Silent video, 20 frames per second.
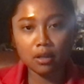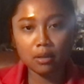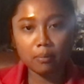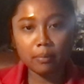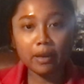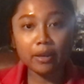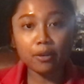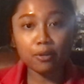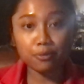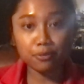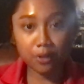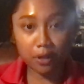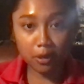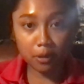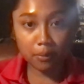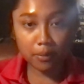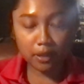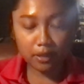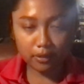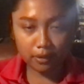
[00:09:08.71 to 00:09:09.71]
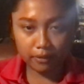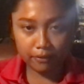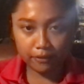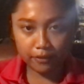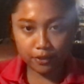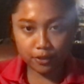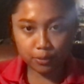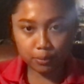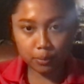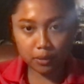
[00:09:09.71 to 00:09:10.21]
biofilm in the
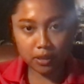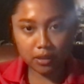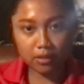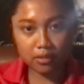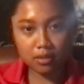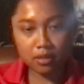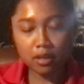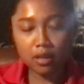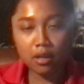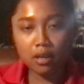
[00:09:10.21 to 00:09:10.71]
first place.